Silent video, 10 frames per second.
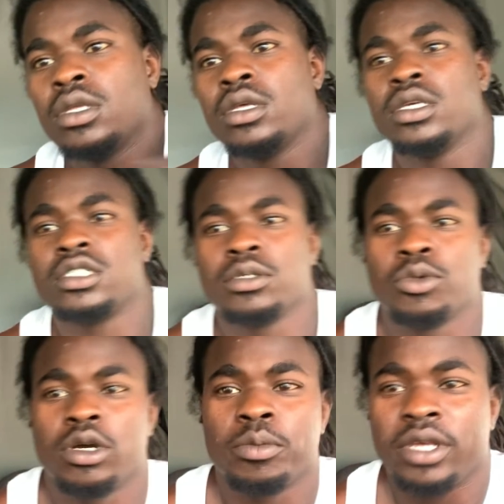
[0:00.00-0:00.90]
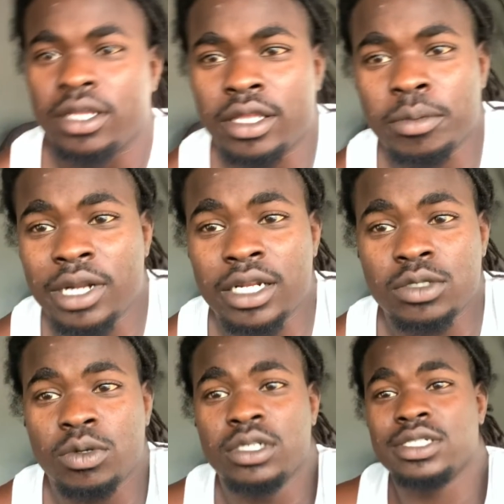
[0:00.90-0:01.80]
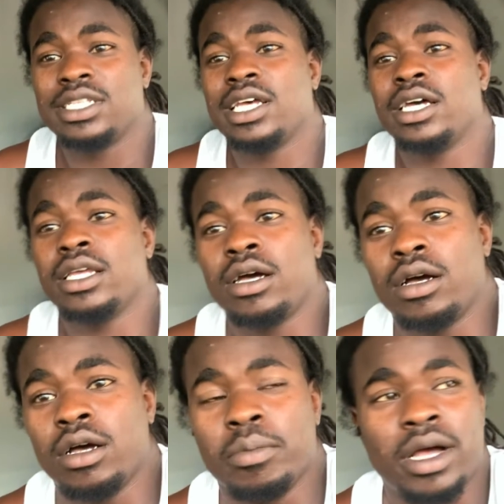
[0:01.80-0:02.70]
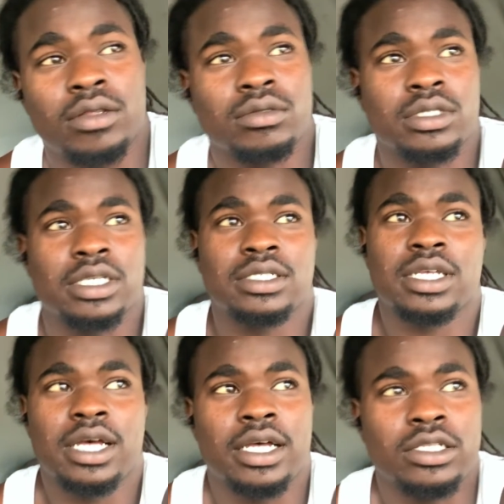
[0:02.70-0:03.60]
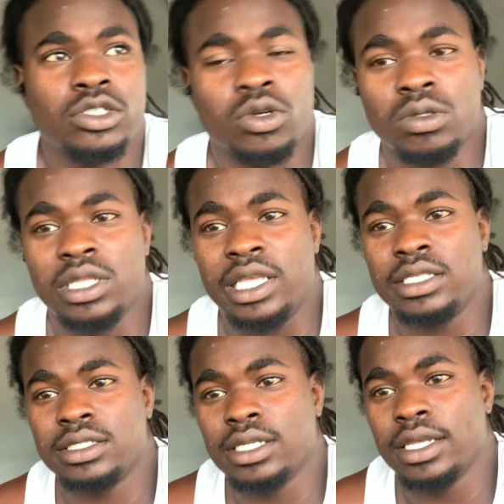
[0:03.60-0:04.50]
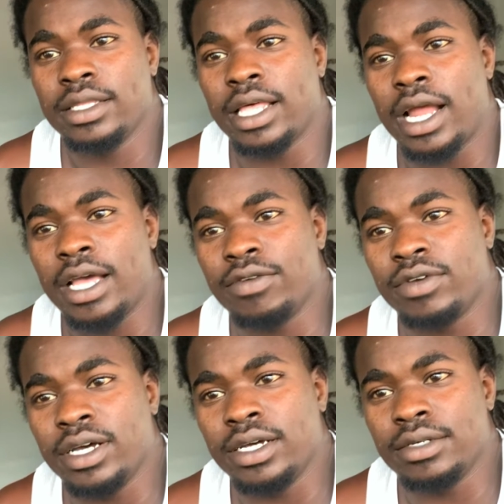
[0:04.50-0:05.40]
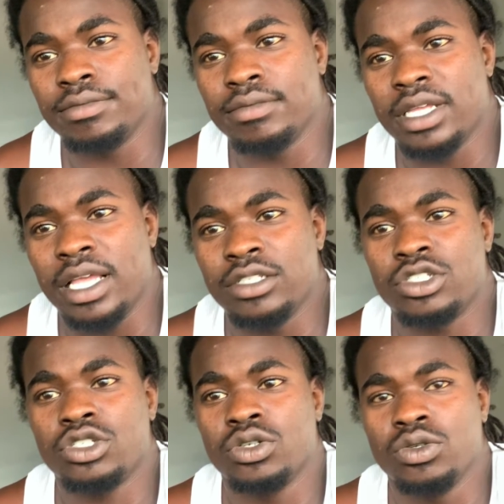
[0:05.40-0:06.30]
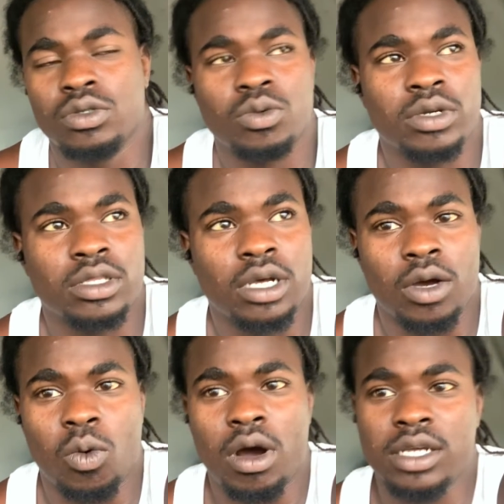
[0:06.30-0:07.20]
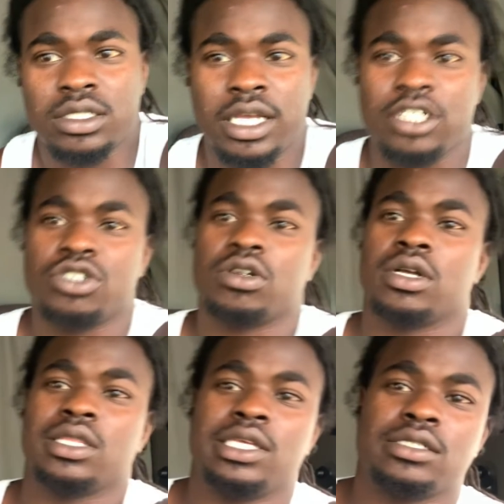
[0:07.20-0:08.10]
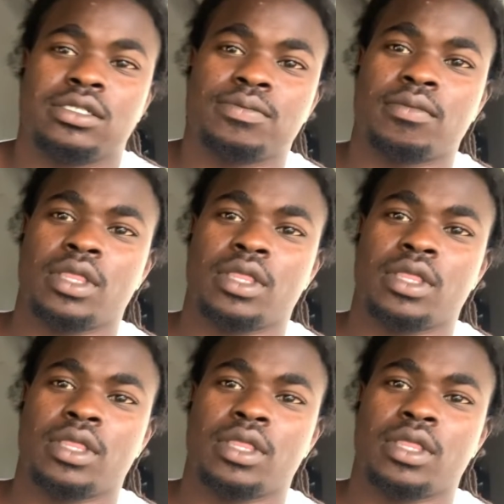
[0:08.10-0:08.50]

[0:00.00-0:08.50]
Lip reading: It's your boy Big Lemon. I just wanted to tell y'all about this new lease that I have ensued with Wasatch Truck Leasing.